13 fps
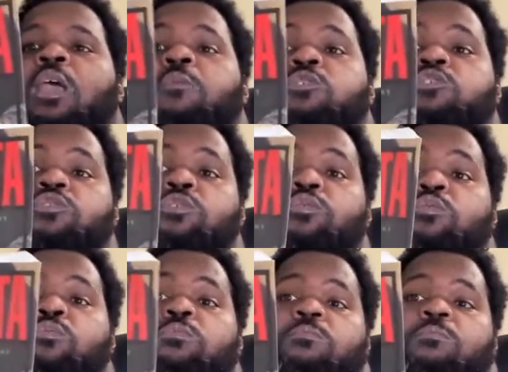It was
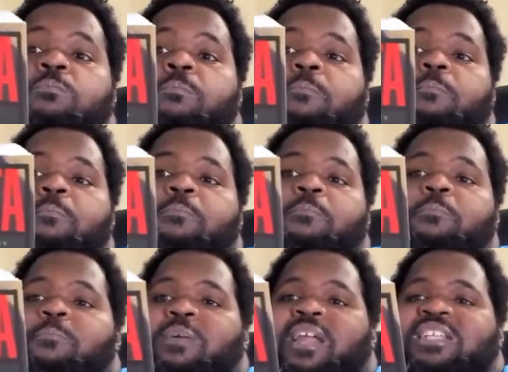true,
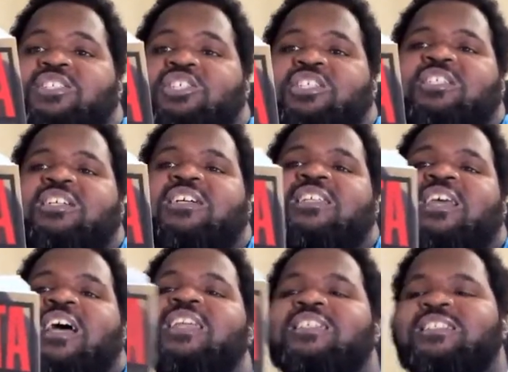but I just could
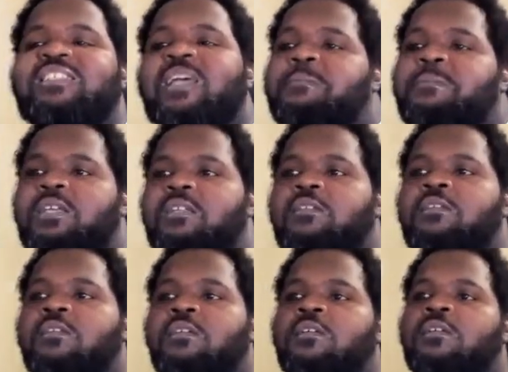not accept it.
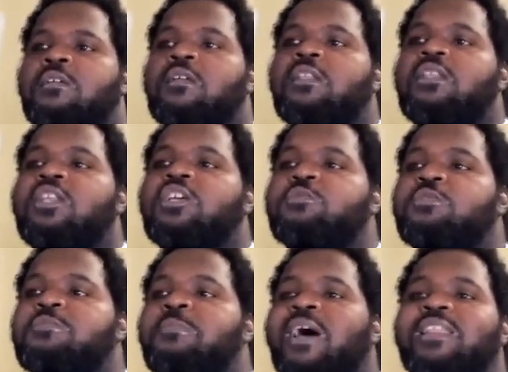This
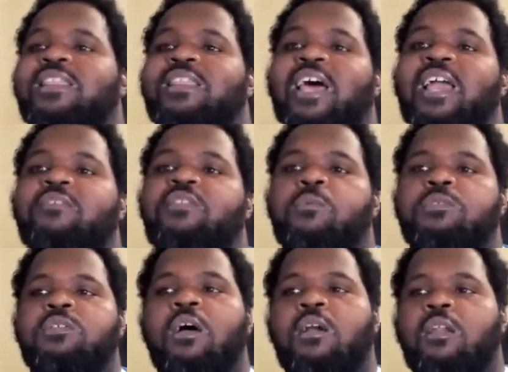was my life they
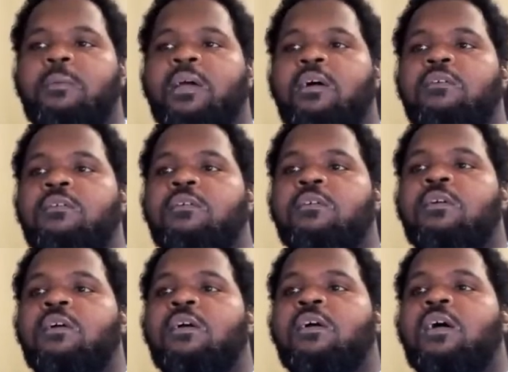were talking about.
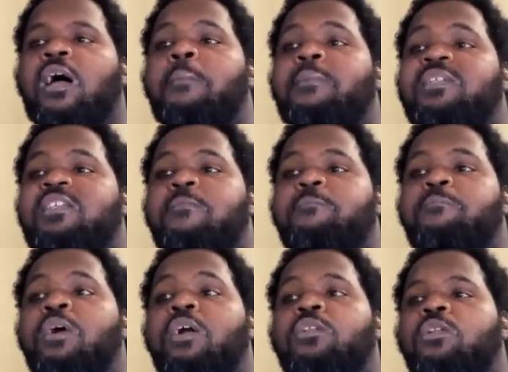I must
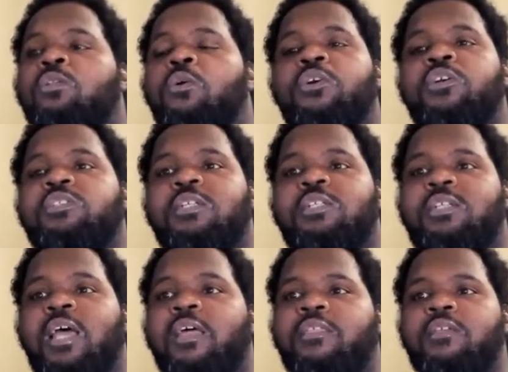have bugged the lawyers to
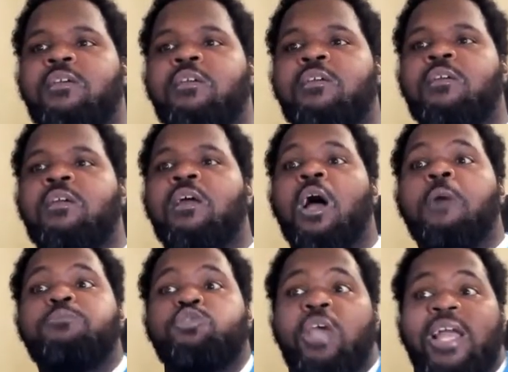death.
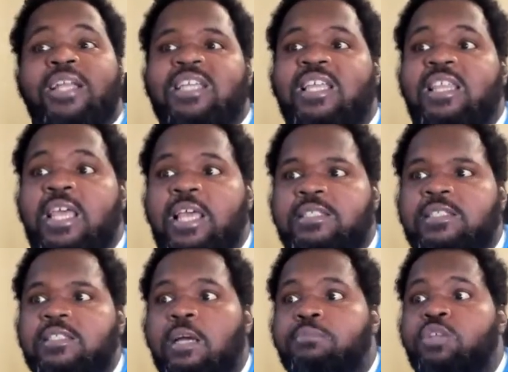Object to
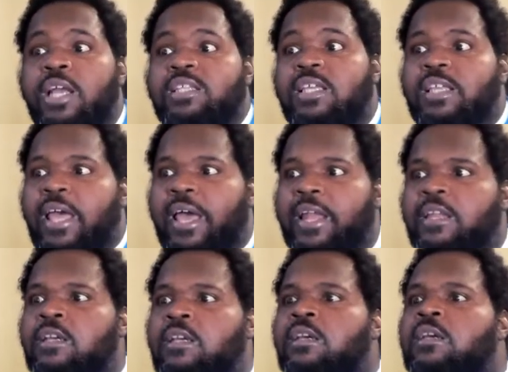this, object to
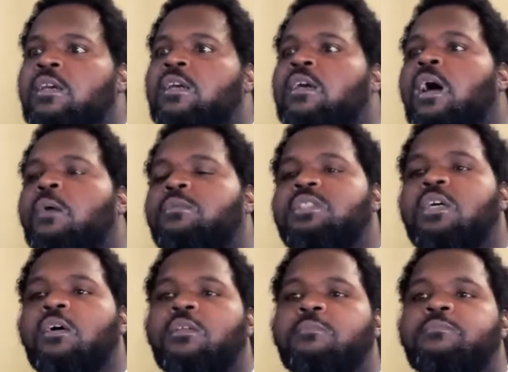that, I would
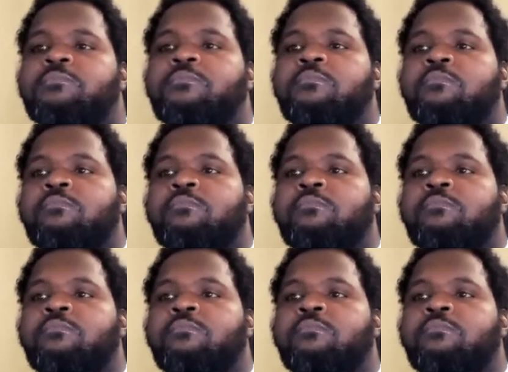tell them.